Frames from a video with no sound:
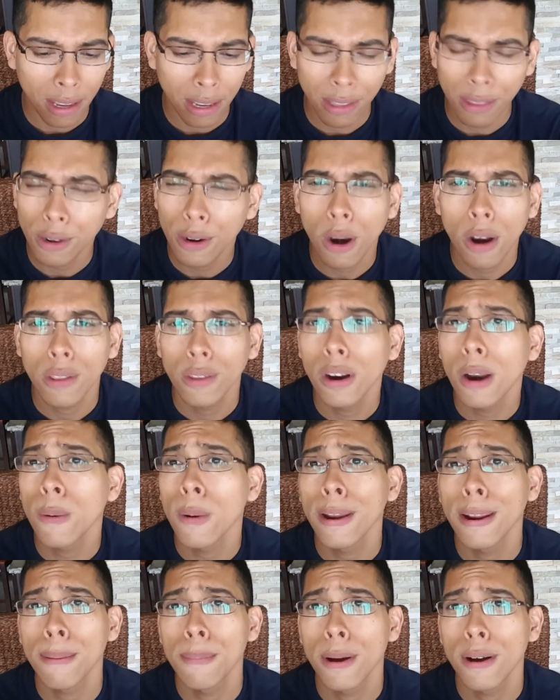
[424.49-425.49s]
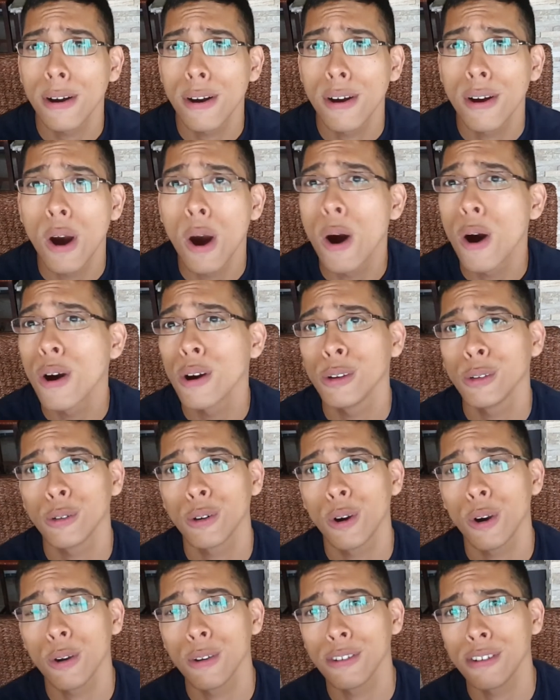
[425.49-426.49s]
they're not writing about cars or
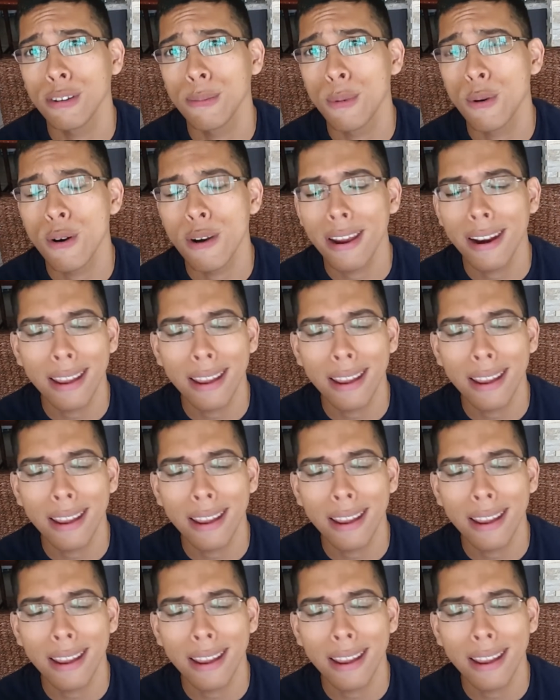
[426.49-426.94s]
girls anymore.